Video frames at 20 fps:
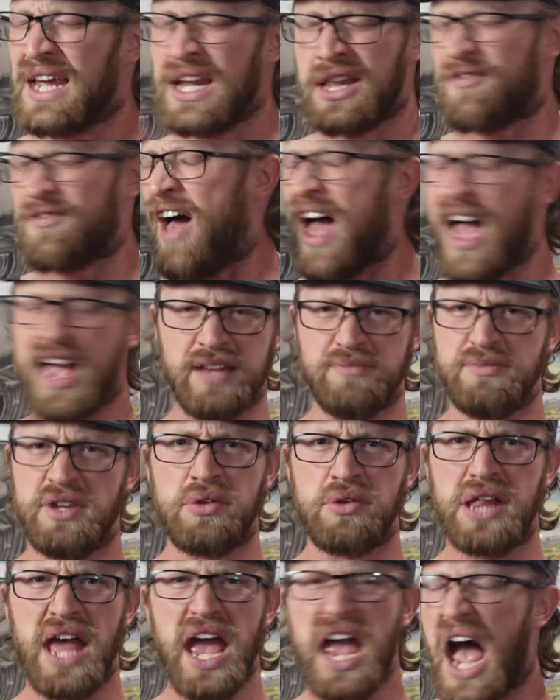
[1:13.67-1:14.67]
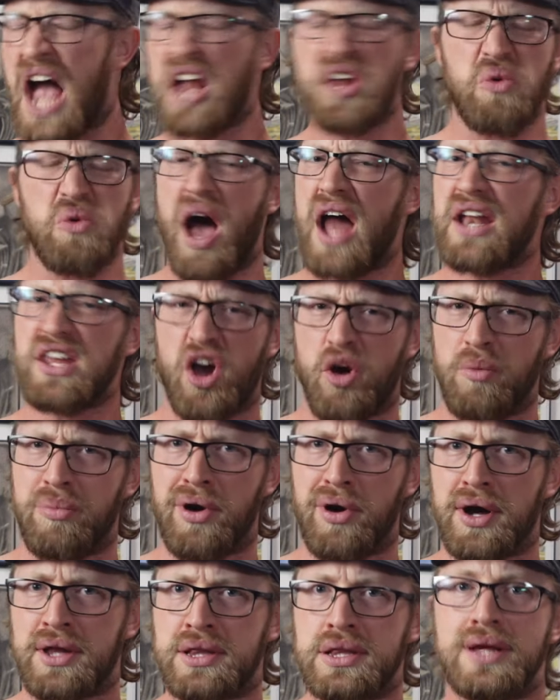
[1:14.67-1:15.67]
It's fine, you say, I do
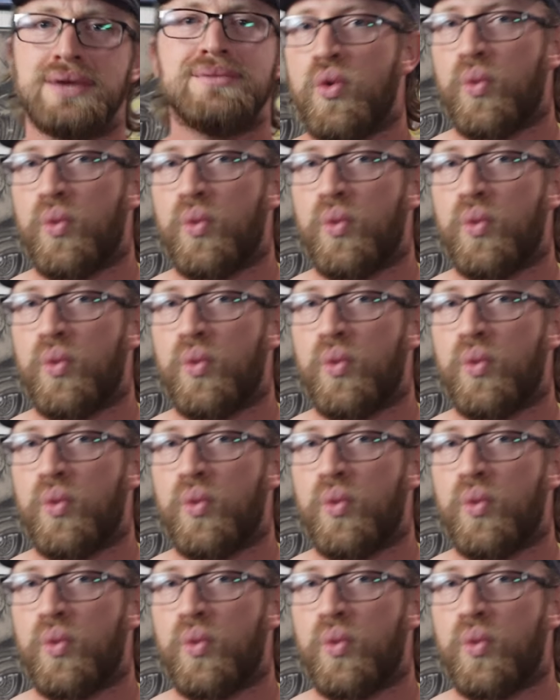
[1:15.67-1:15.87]
audiobooks.